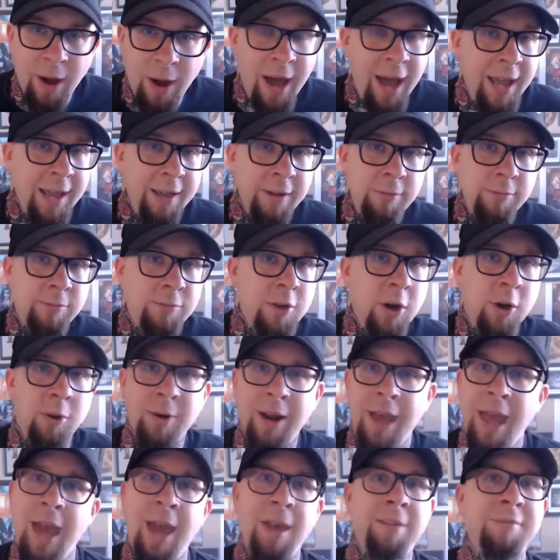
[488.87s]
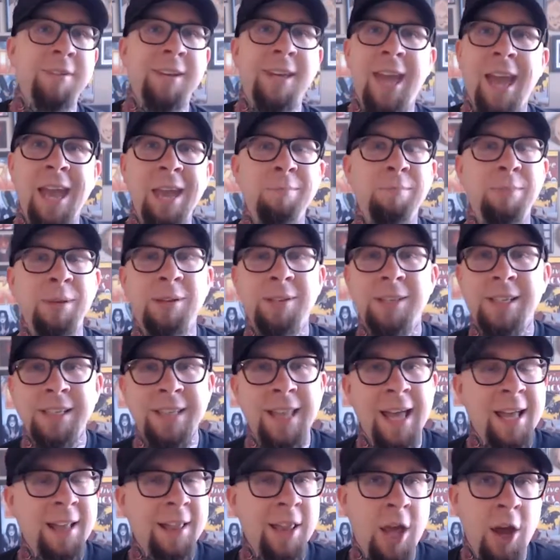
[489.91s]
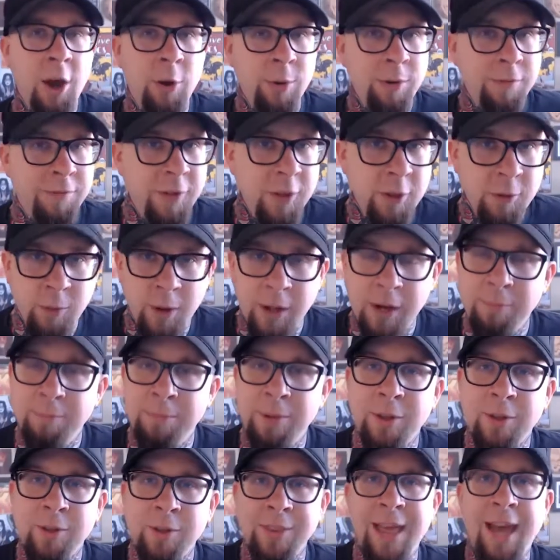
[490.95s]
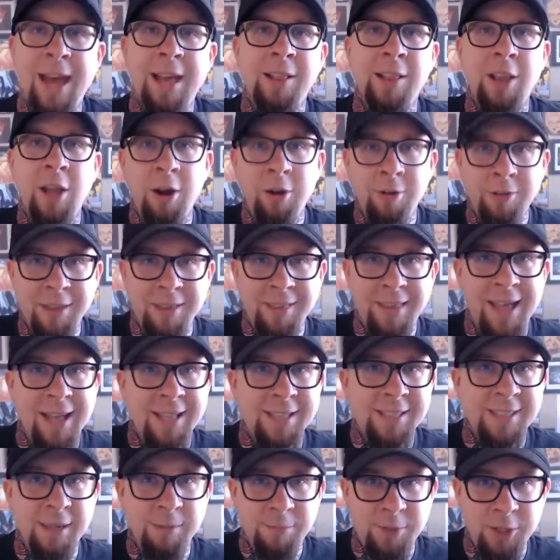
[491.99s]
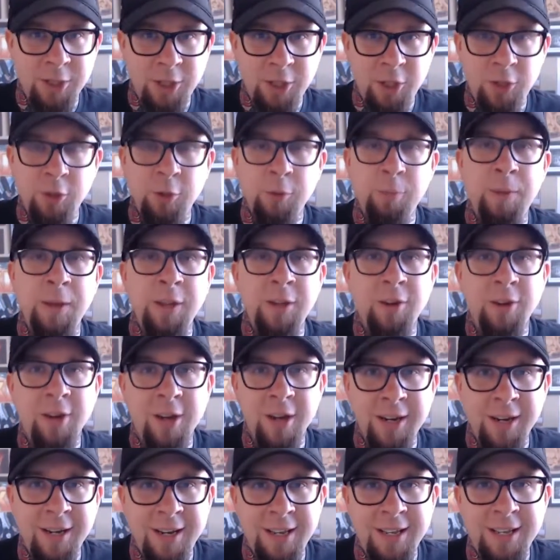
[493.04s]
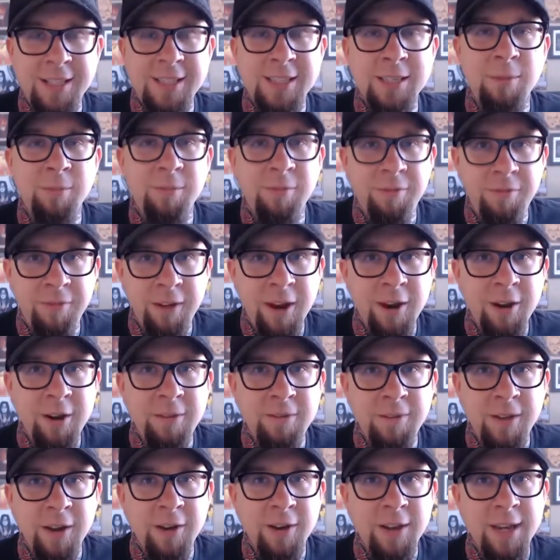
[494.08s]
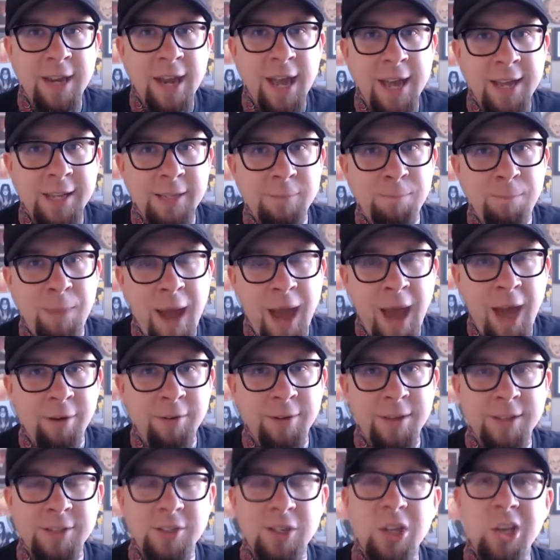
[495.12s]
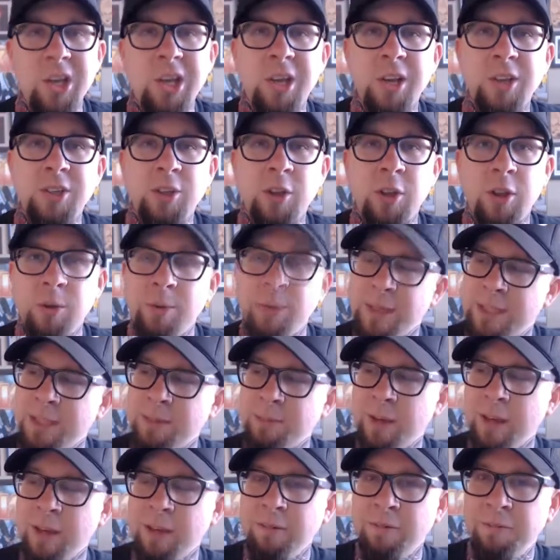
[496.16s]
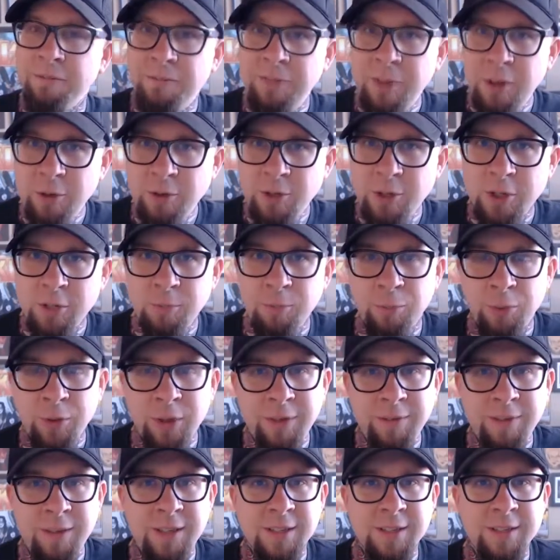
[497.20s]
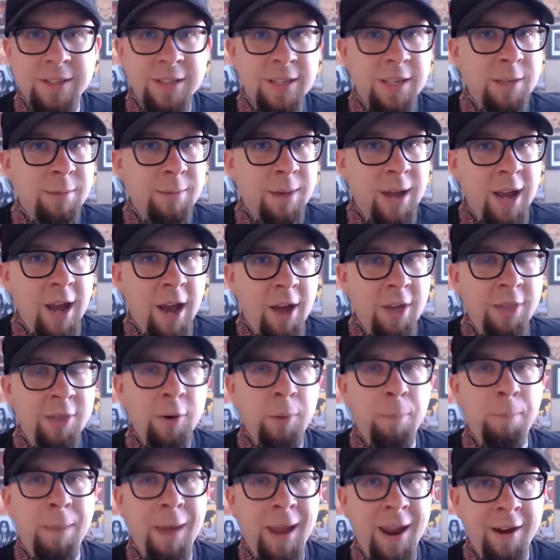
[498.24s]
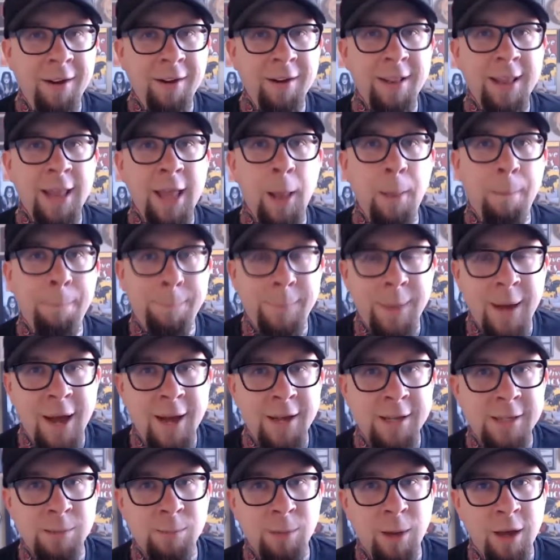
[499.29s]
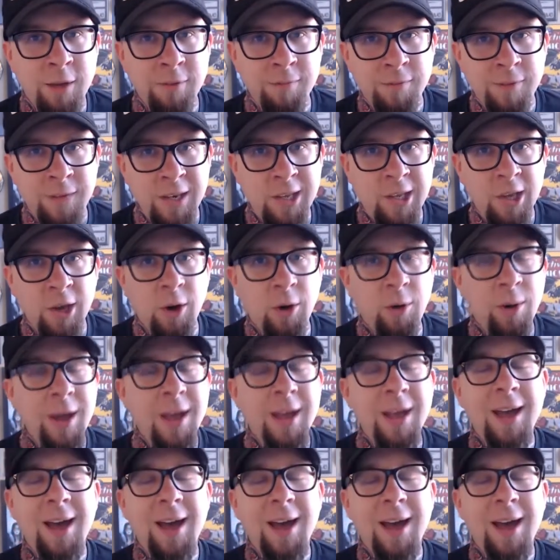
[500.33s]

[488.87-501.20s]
I don't advocate building that low. If you want to build that low, then that's up to you, but you're going to need some very, very nice batteries. So there was some confusion previously in my other parallel box mod video.